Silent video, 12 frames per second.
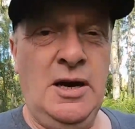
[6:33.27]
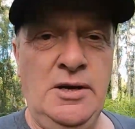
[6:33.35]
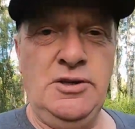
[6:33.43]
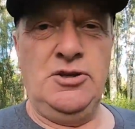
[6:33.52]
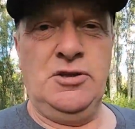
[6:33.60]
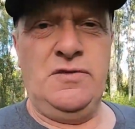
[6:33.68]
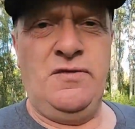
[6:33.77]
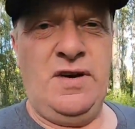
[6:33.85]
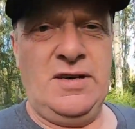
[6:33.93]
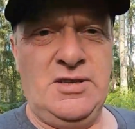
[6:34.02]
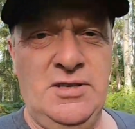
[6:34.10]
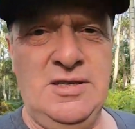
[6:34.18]
and just
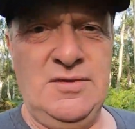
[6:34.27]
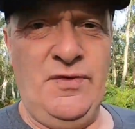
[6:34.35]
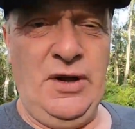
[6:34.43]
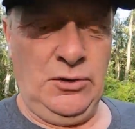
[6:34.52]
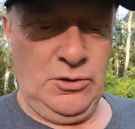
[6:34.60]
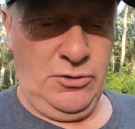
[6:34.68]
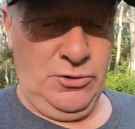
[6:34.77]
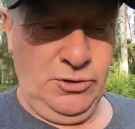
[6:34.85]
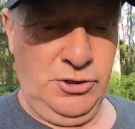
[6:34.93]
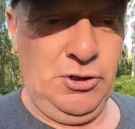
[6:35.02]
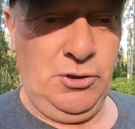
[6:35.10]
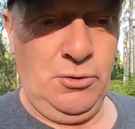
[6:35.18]
fasten his
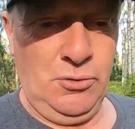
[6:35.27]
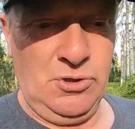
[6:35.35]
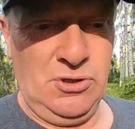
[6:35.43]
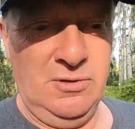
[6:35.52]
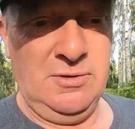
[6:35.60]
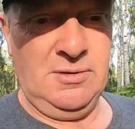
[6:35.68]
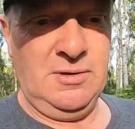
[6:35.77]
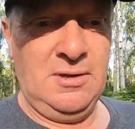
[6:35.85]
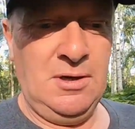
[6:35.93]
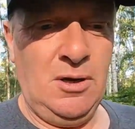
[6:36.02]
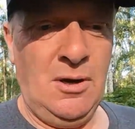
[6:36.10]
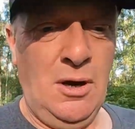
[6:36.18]
Velcro shoes
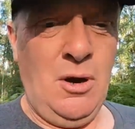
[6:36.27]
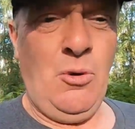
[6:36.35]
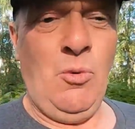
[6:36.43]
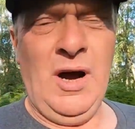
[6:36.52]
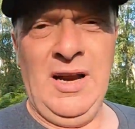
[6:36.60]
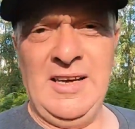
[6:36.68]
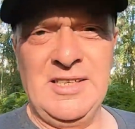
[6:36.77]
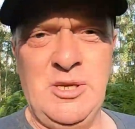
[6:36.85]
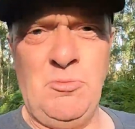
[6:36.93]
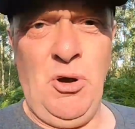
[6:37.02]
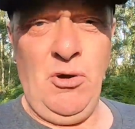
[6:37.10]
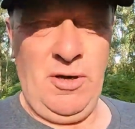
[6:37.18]
while I
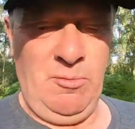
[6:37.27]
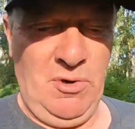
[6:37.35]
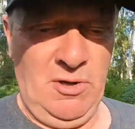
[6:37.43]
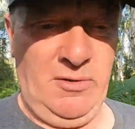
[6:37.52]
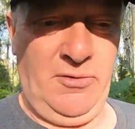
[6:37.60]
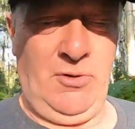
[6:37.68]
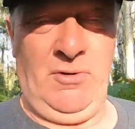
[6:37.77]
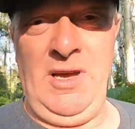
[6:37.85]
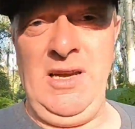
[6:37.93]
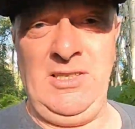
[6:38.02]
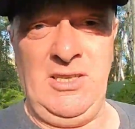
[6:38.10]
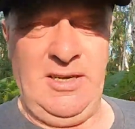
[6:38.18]
support him?" I thought,
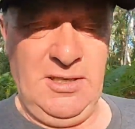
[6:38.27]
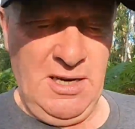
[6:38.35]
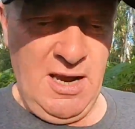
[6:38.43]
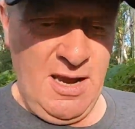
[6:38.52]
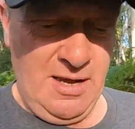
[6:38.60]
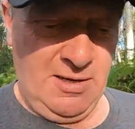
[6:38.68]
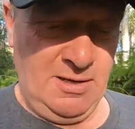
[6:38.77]
that's easy.